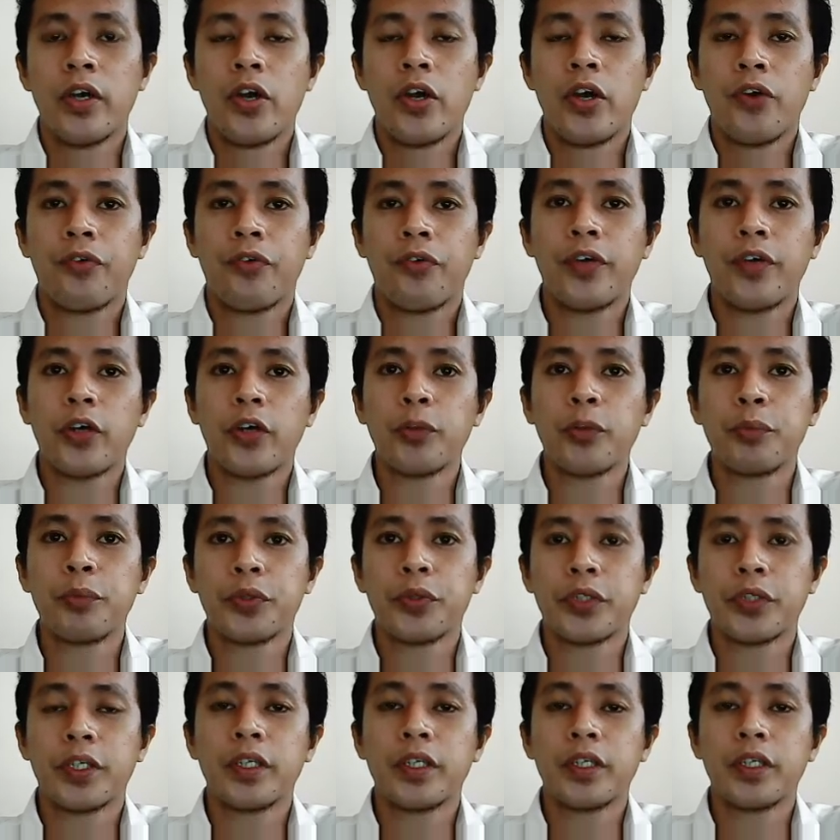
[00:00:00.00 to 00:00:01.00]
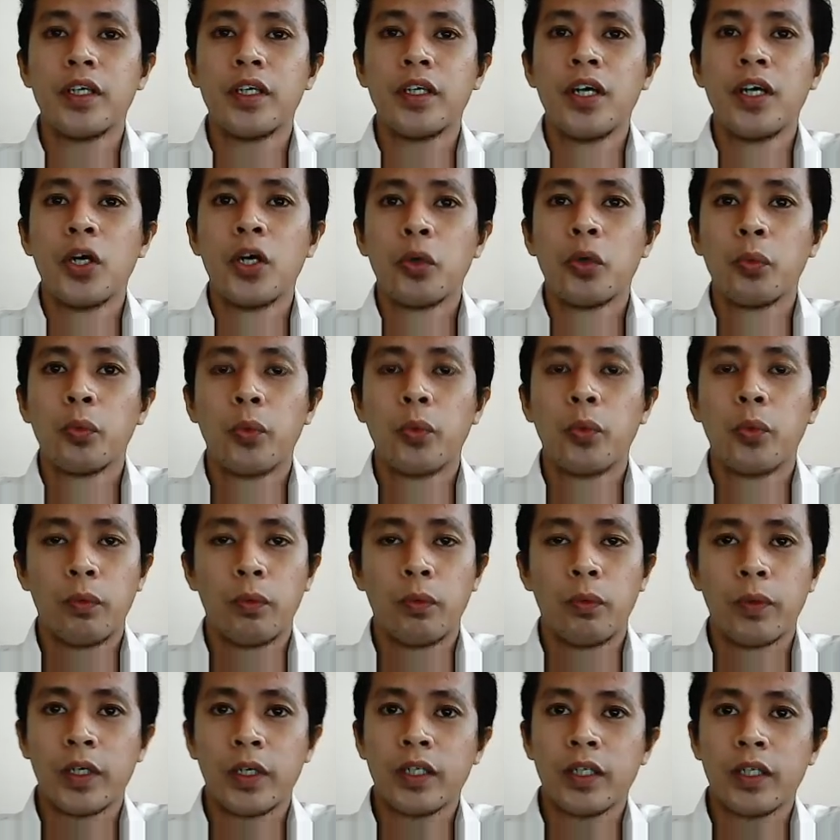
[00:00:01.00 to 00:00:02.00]
for the computer will
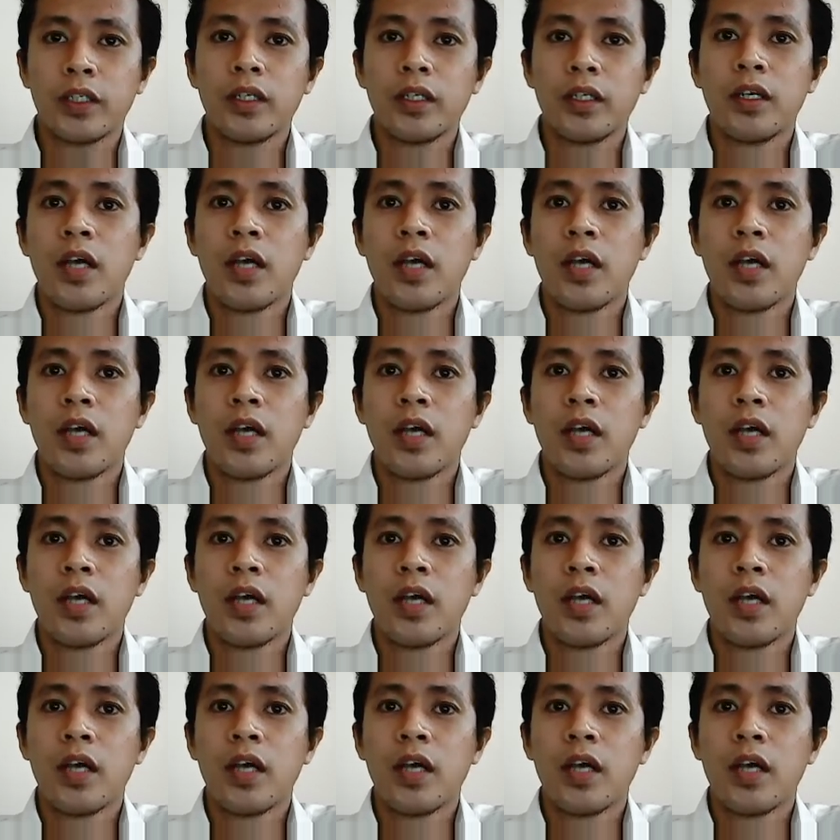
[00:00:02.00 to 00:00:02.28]
work